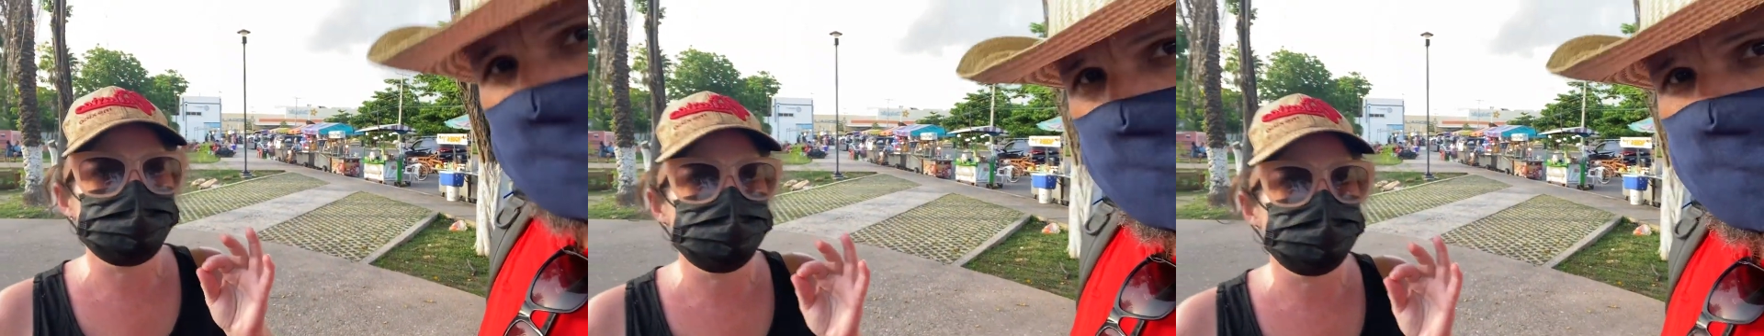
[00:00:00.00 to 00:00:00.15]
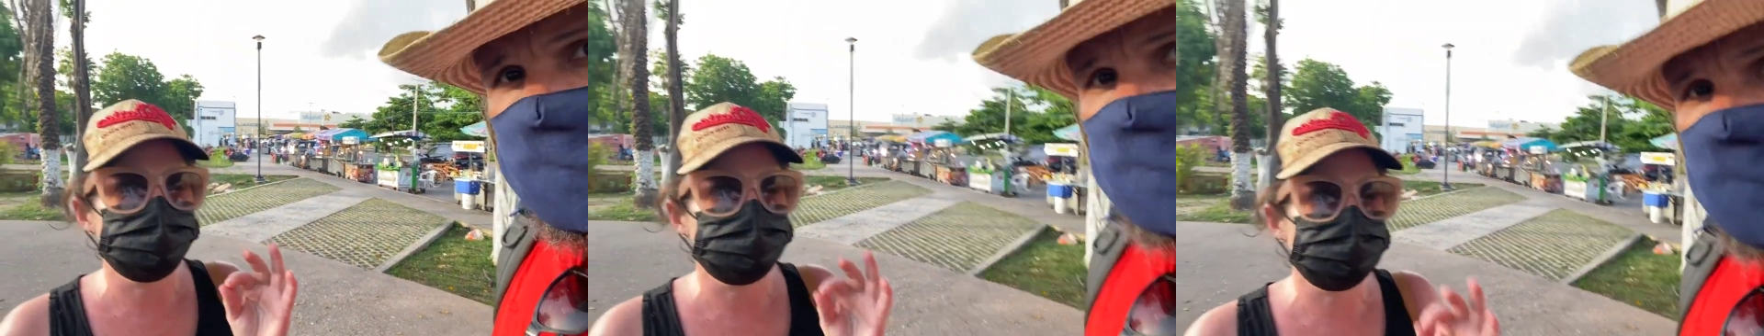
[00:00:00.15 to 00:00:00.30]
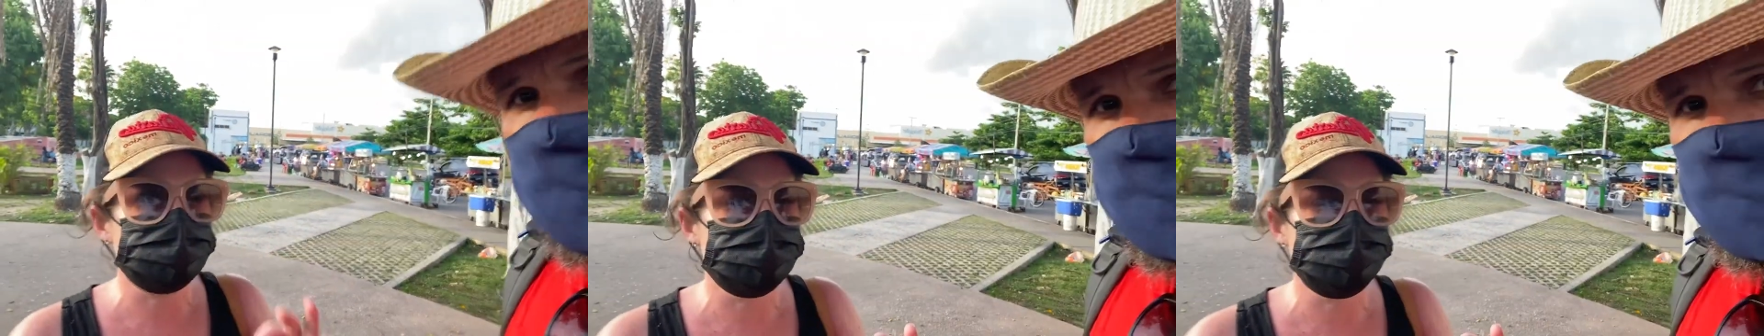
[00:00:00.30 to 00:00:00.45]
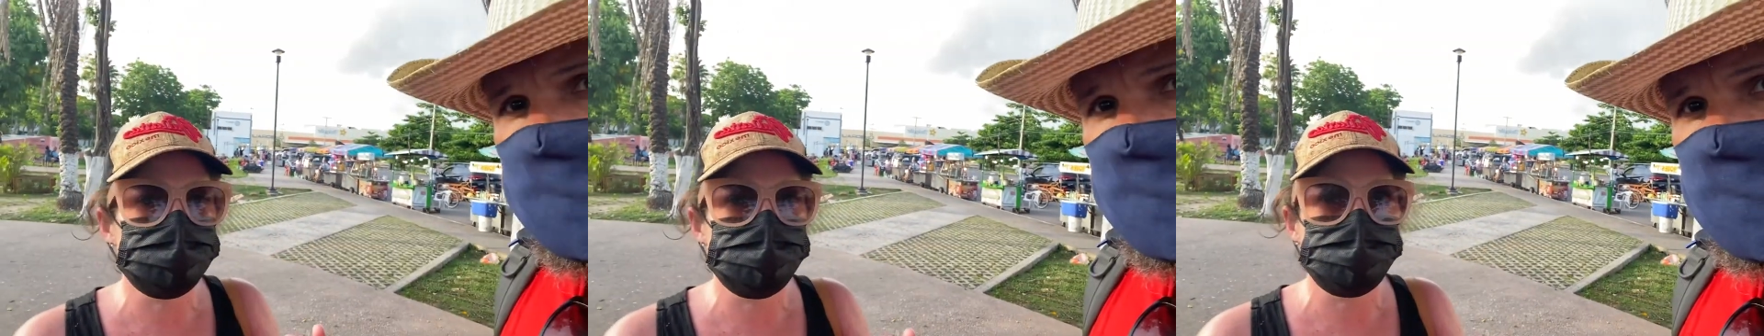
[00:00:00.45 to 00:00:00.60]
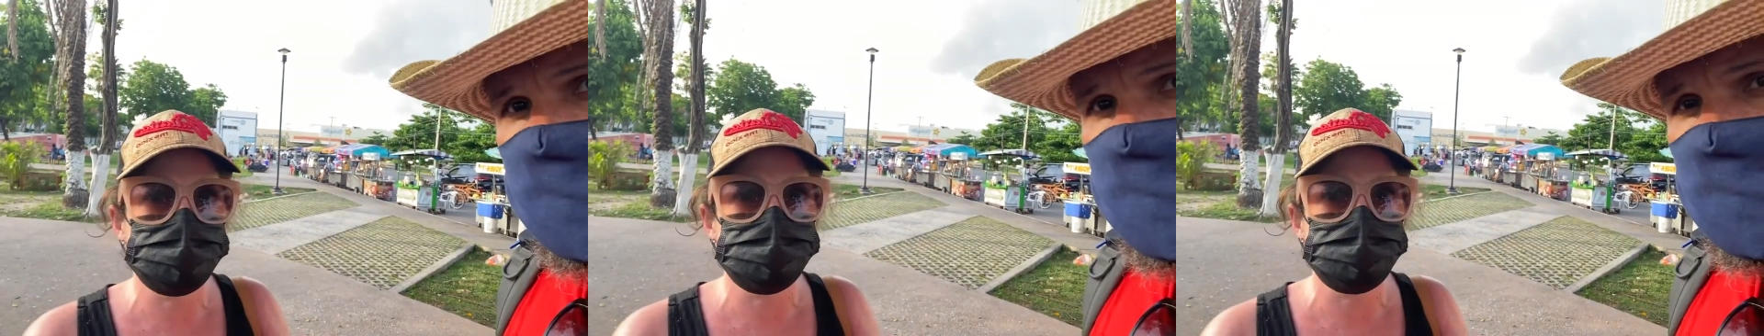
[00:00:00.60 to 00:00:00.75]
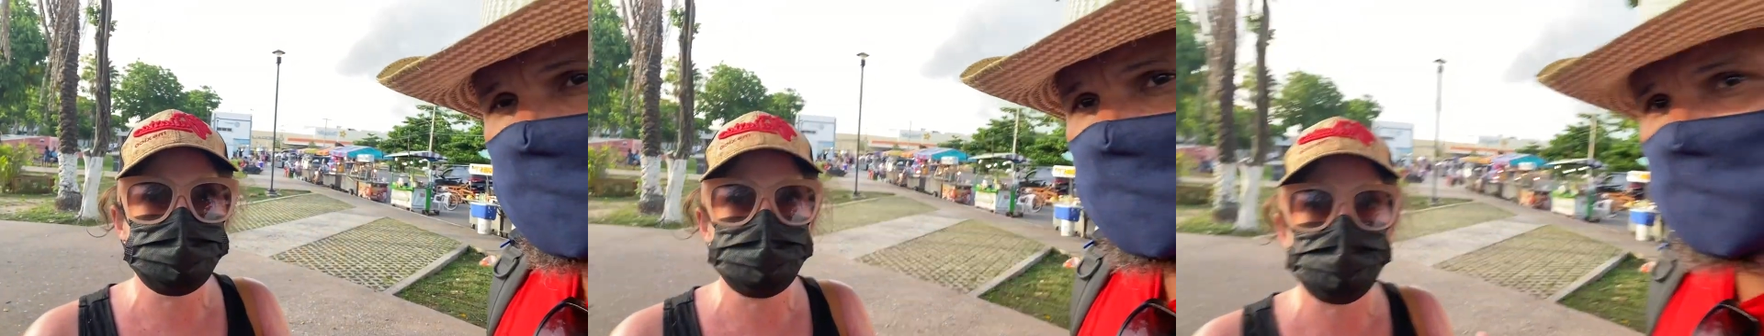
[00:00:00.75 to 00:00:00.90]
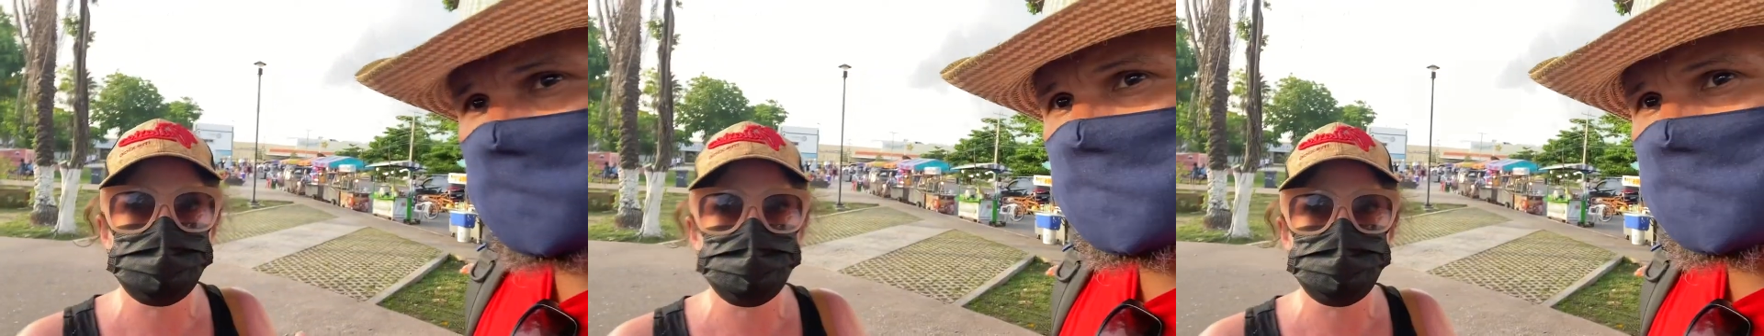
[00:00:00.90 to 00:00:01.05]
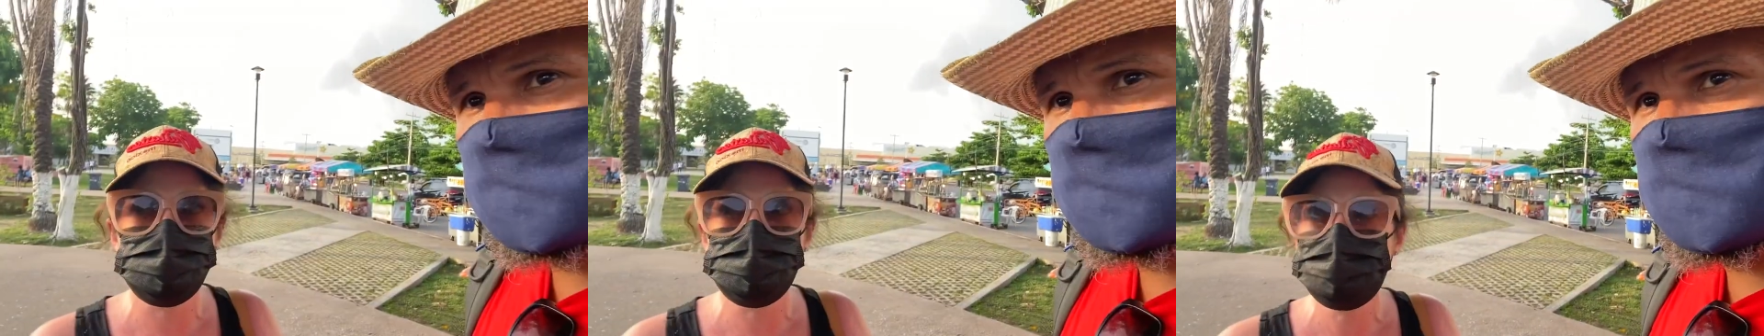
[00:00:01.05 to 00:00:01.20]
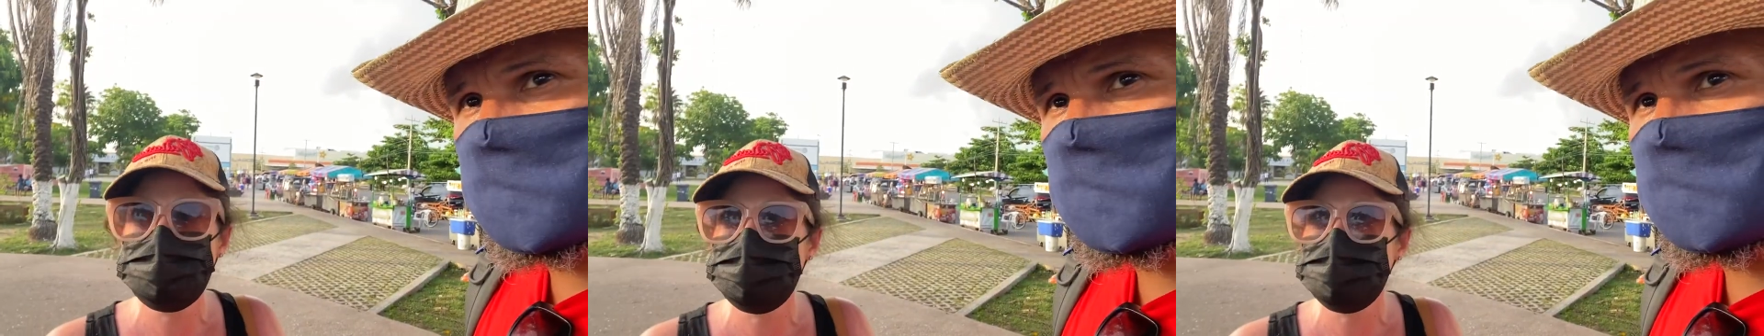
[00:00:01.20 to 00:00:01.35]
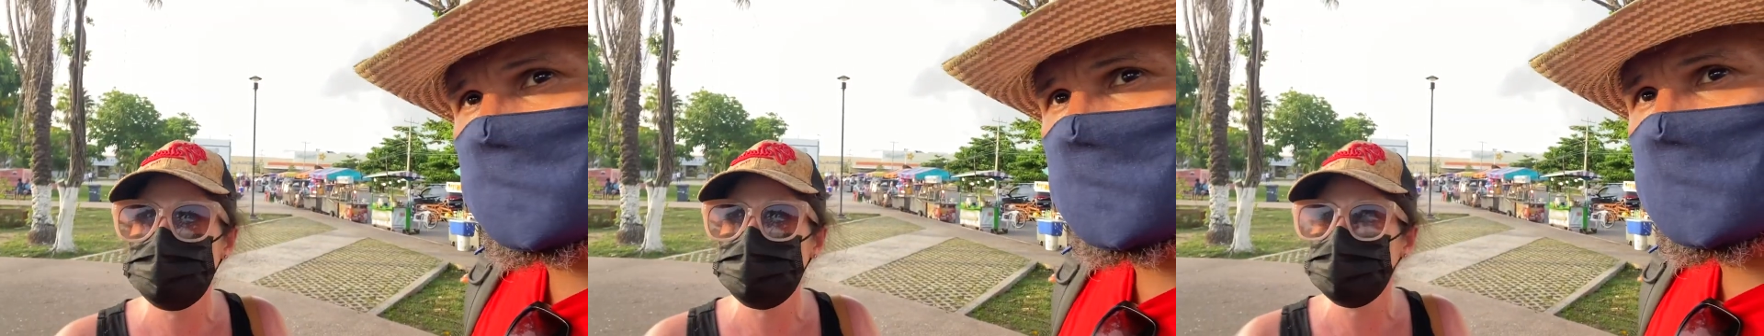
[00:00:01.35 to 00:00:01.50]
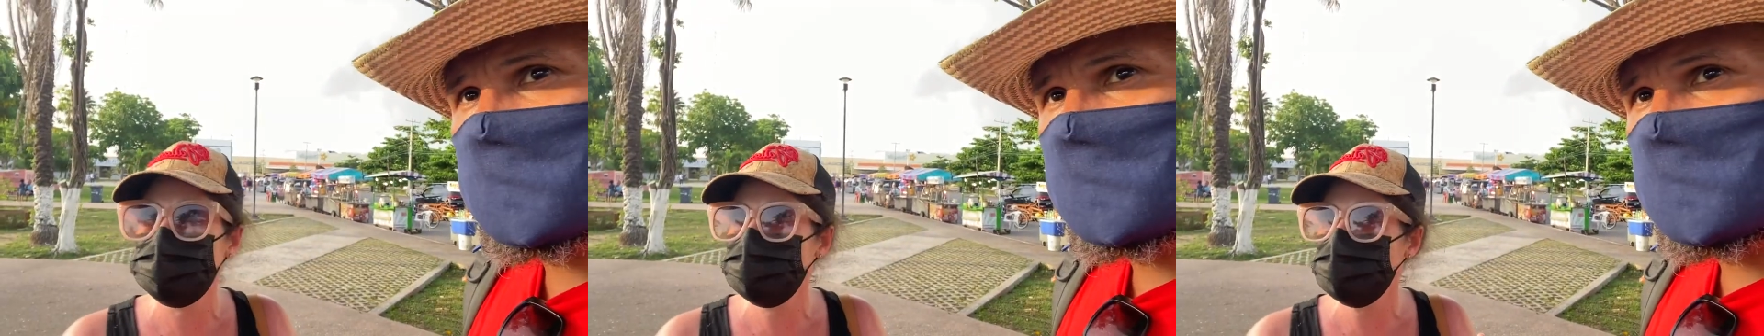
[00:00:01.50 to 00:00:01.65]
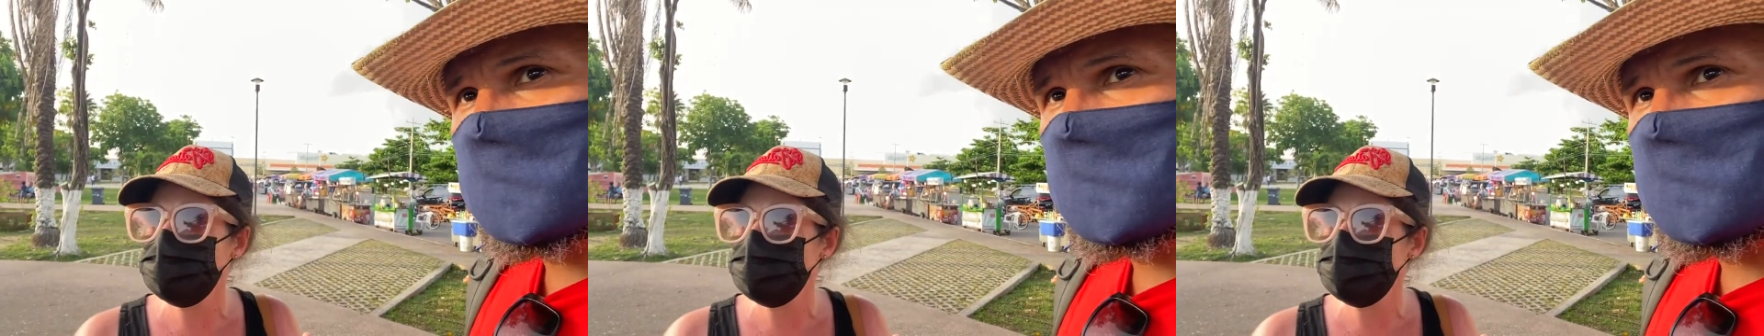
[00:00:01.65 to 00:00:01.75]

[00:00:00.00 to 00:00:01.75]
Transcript: apply out of the U.S., which